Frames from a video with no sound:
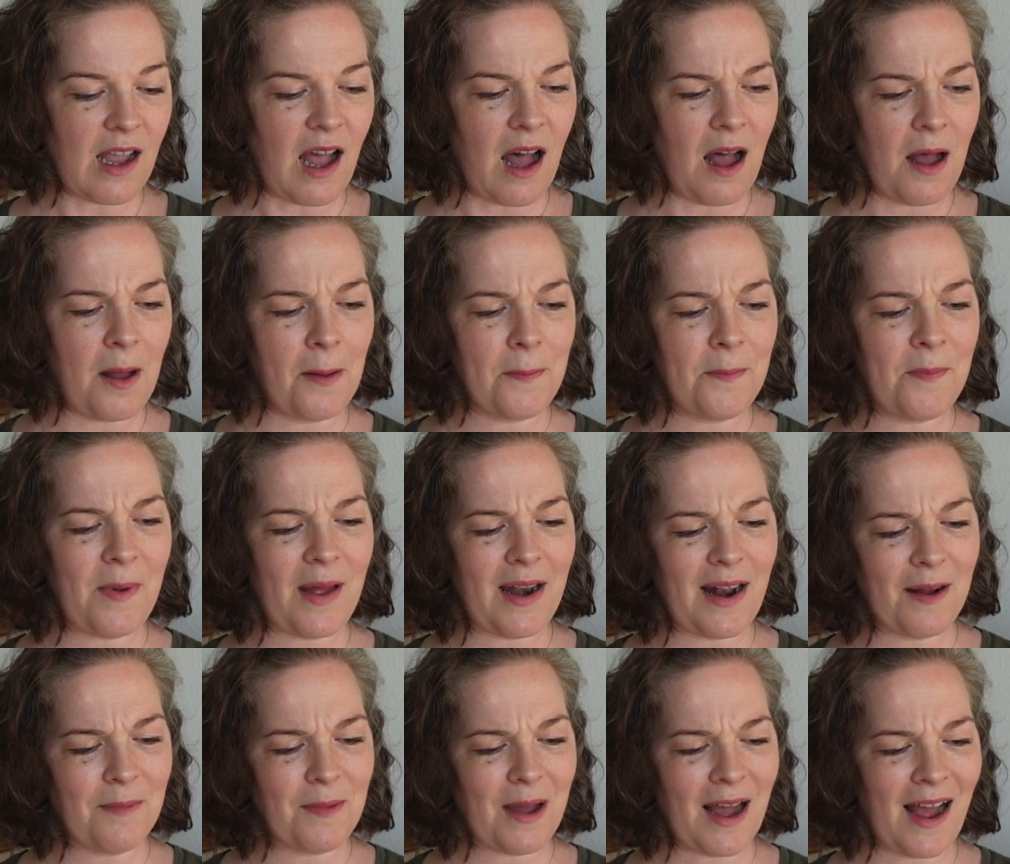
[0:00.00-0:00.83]
Um,
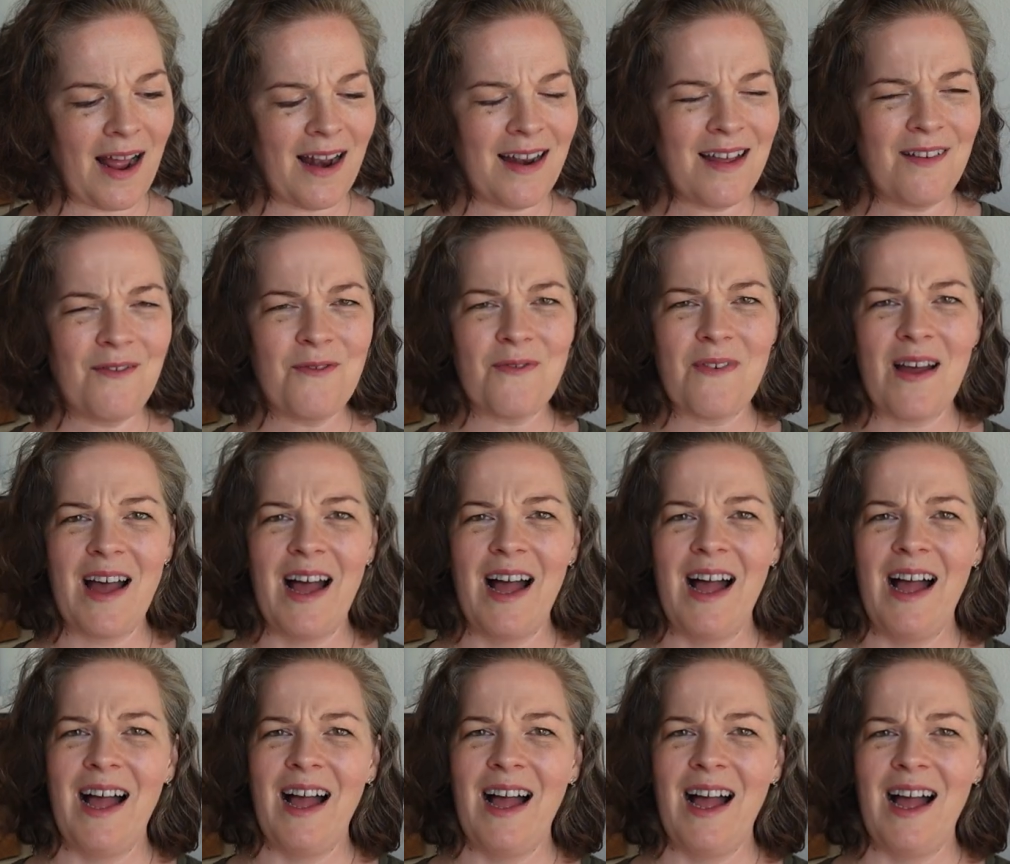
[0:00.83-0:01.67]
but I'm kind of,
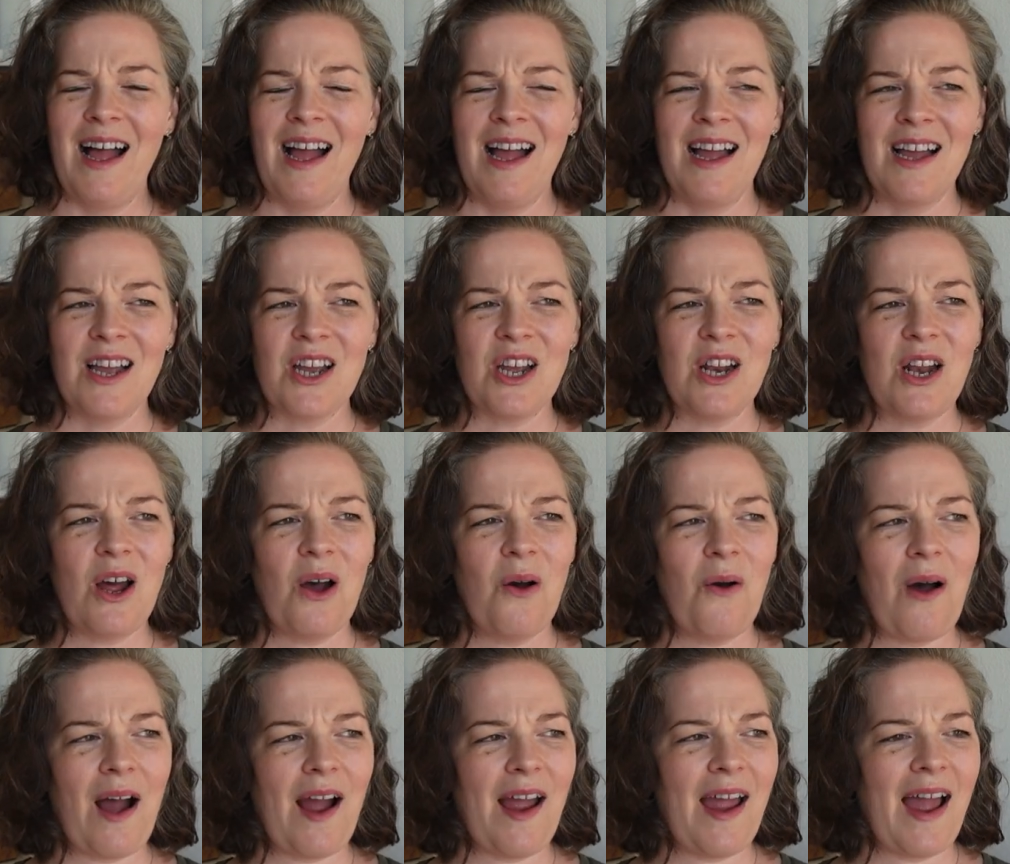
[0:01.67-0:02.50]
you
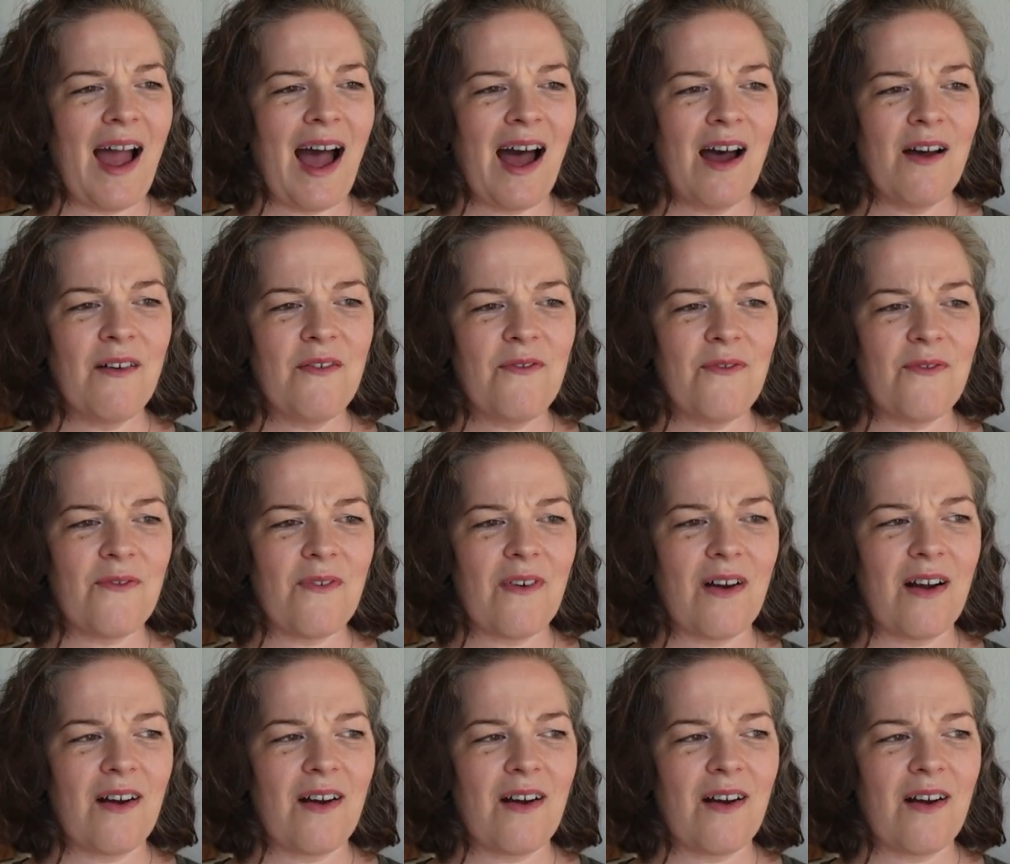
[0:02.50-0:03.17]
know, I have,